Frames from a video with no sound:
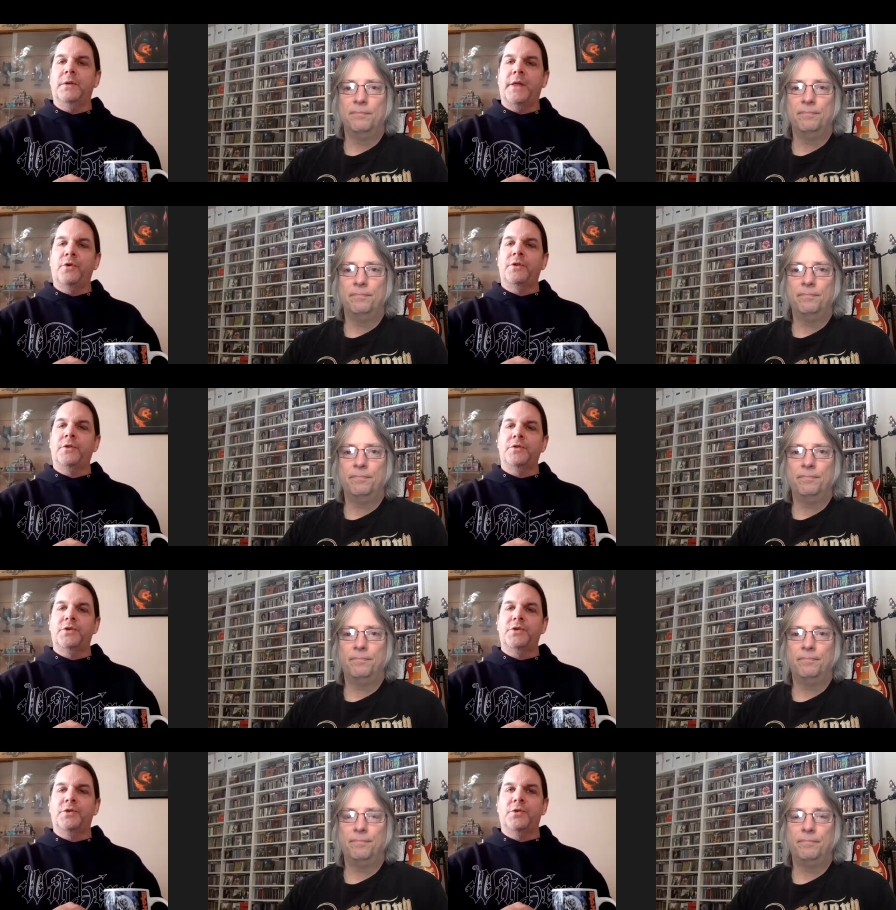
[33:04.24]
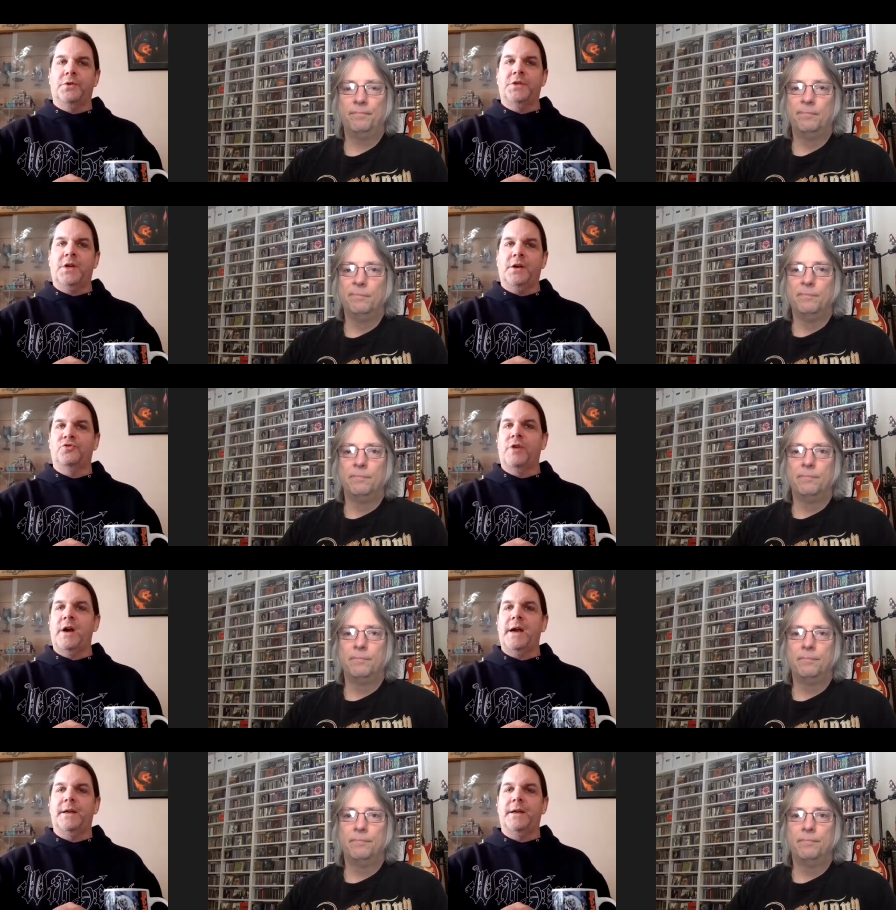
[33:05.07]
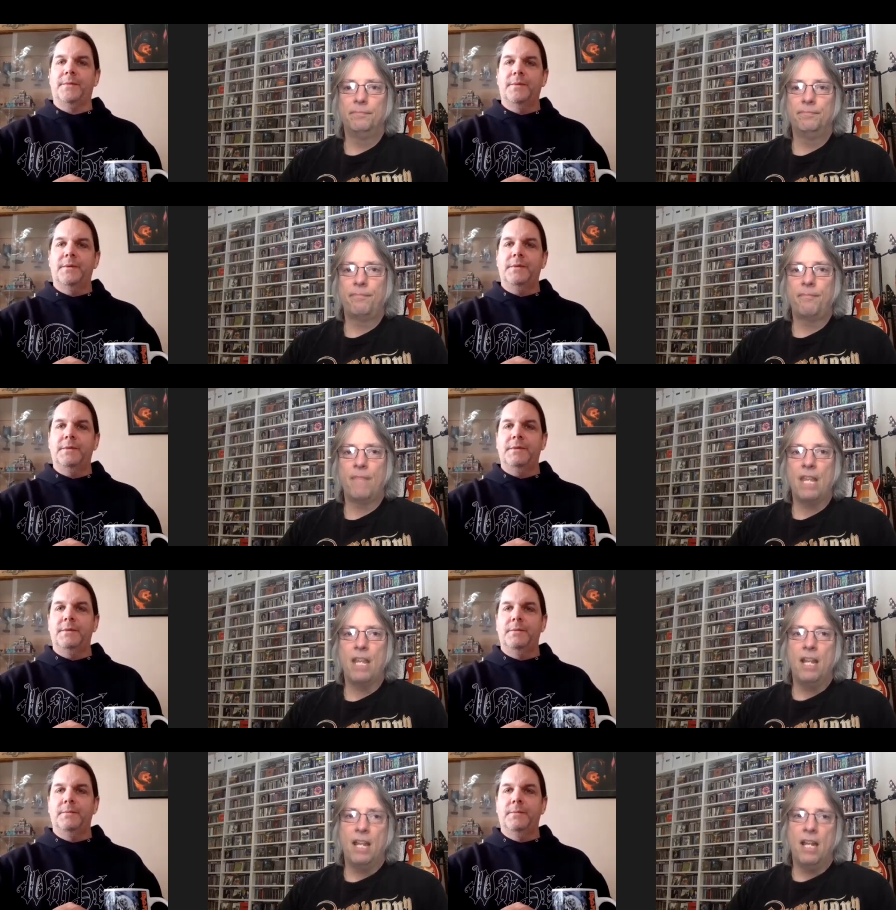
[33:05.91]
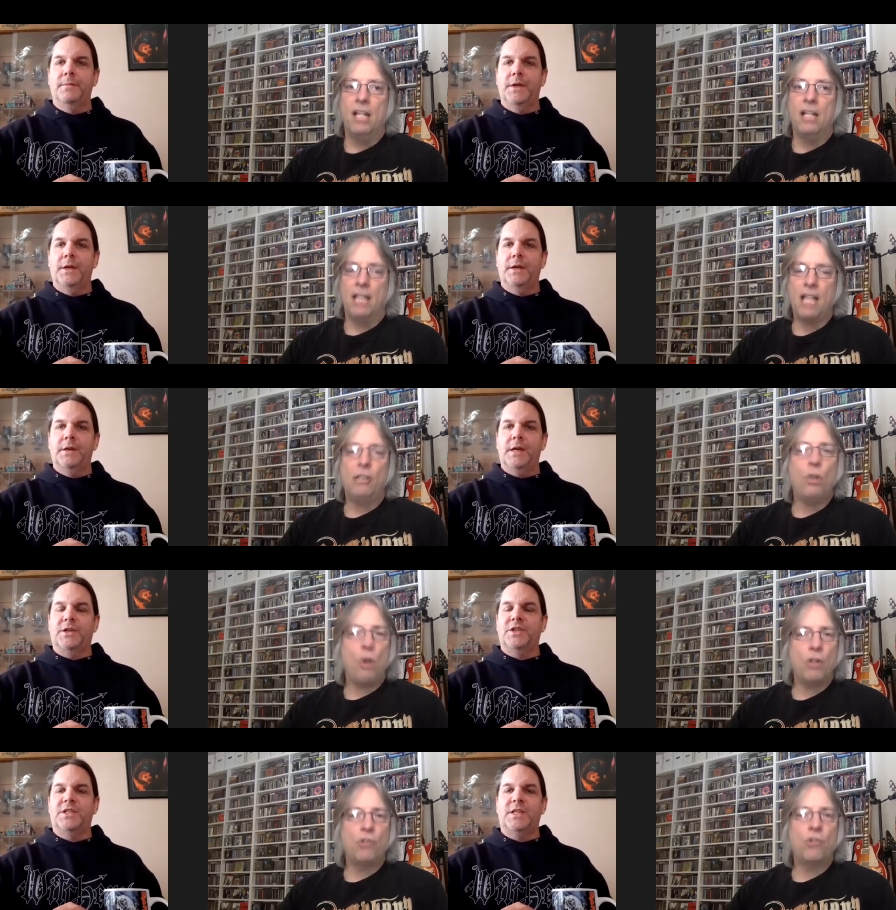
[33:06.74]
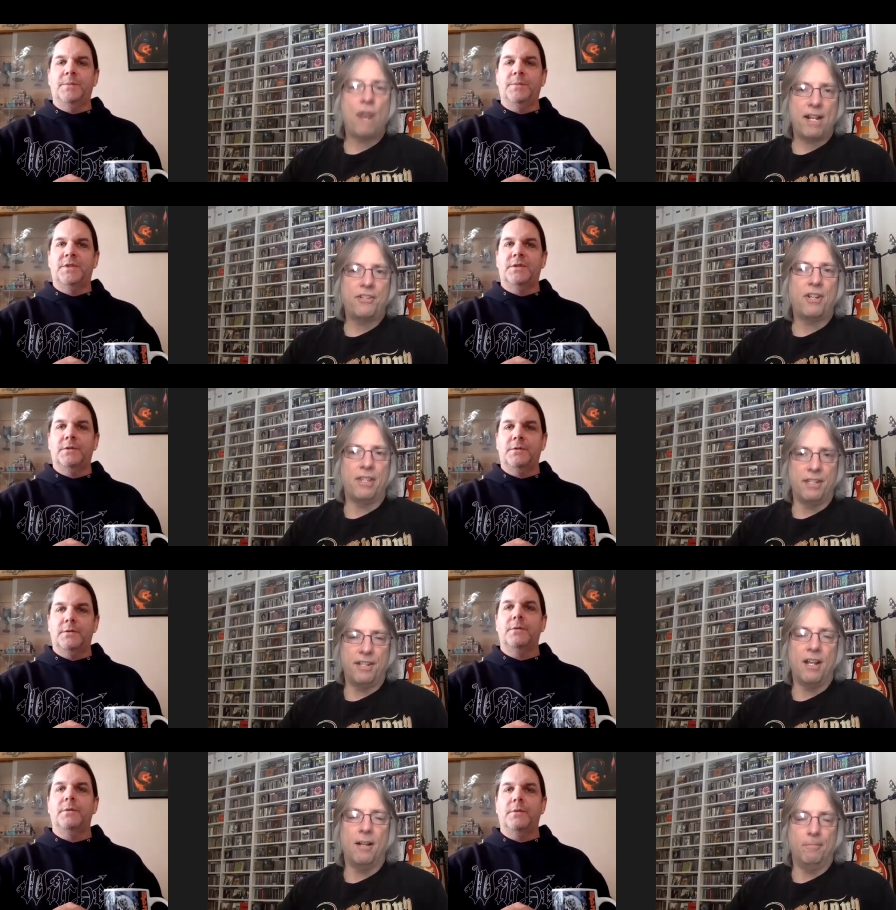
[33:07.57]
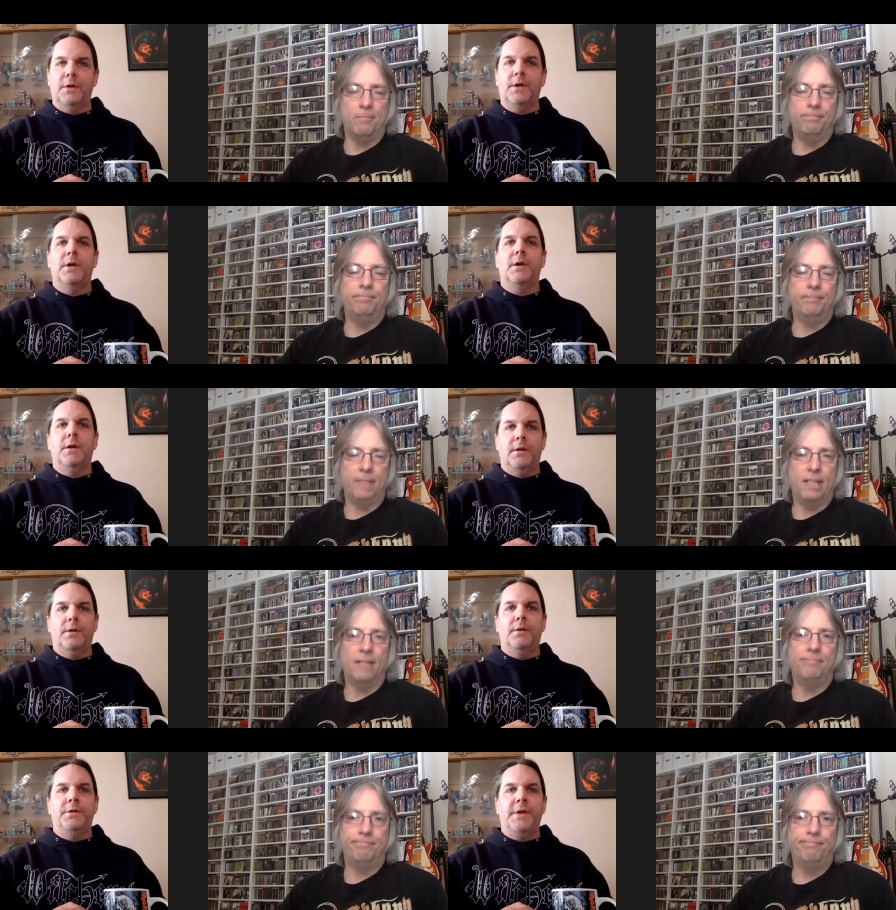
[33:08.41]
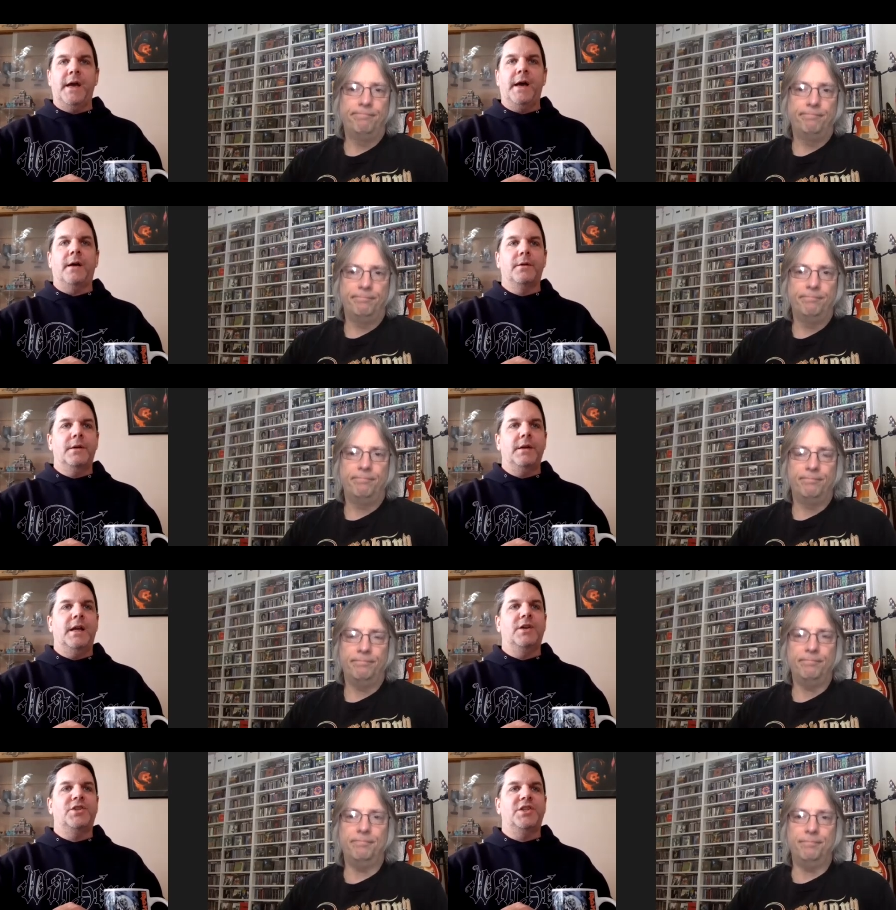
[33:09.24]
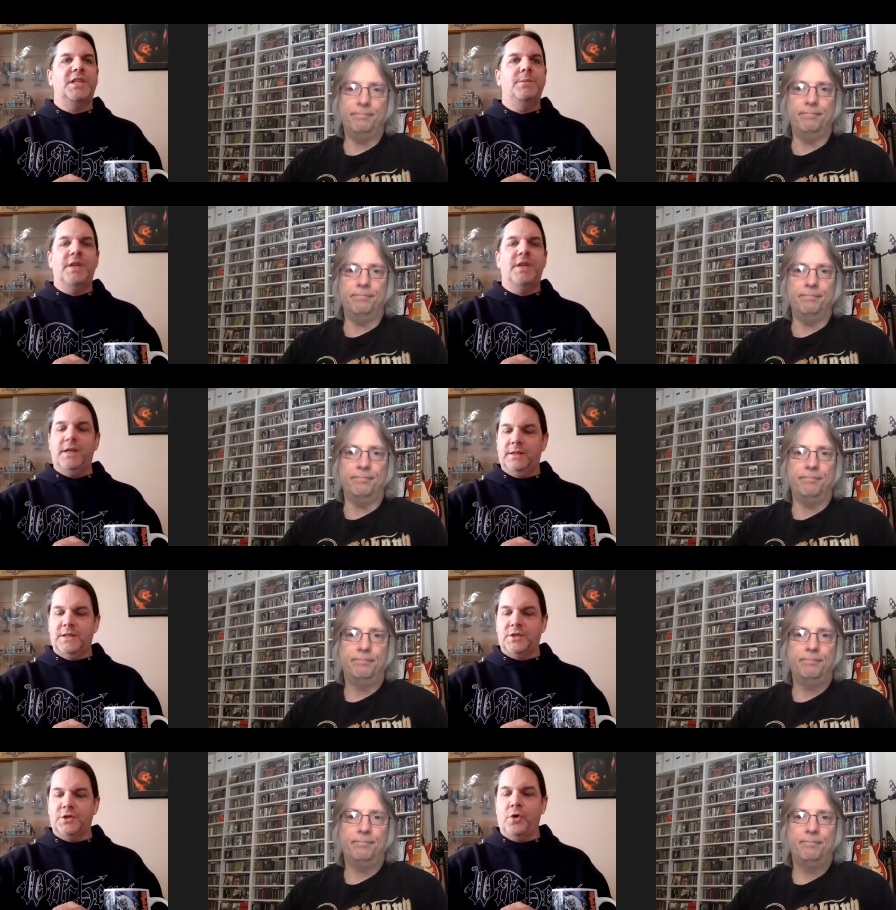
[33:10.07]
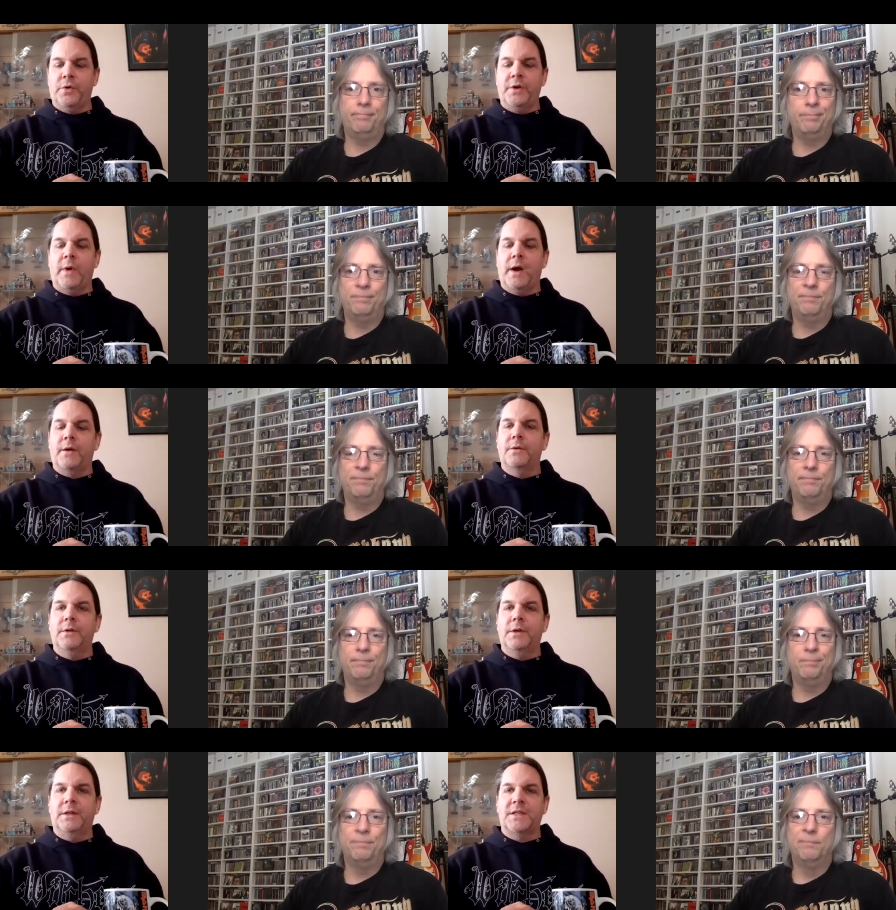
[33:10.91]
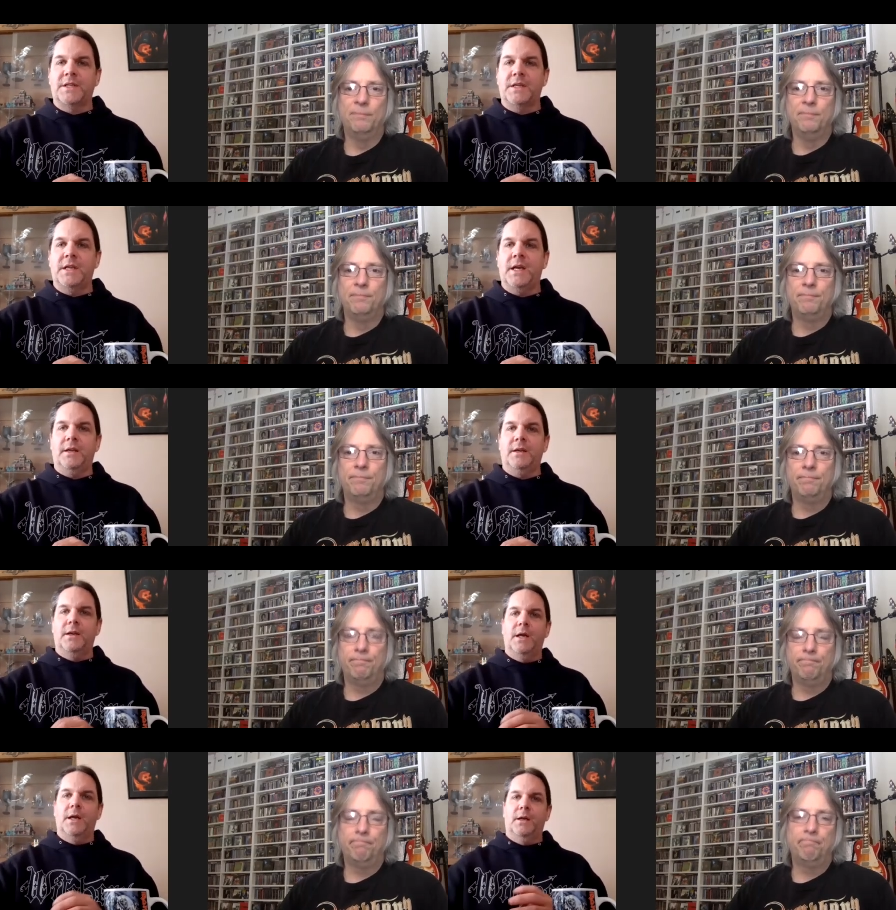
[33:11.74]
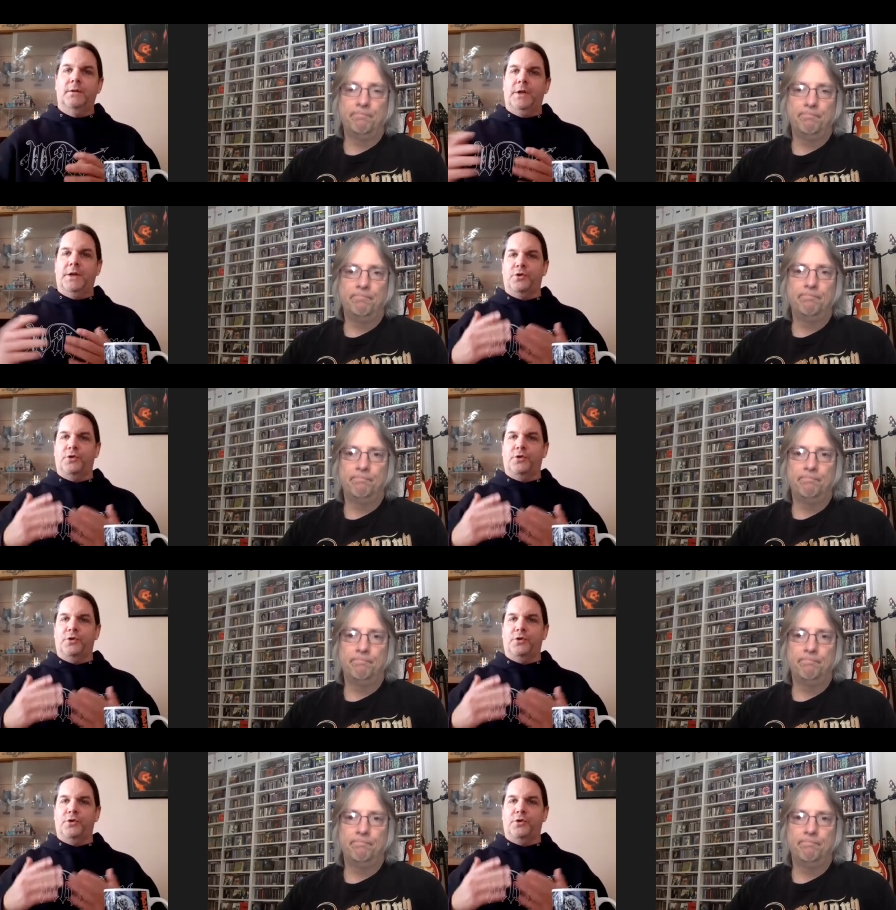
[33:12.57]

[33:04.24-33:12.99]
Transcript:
Speaker 1: I thought those two songs kind of drag.
Speaker 2: A lot of long tracks
Speaker 1: seems, on this album. Yeah. Yeah. And it just seems like it hmm. doesn't go anywhere. It doesn't hit like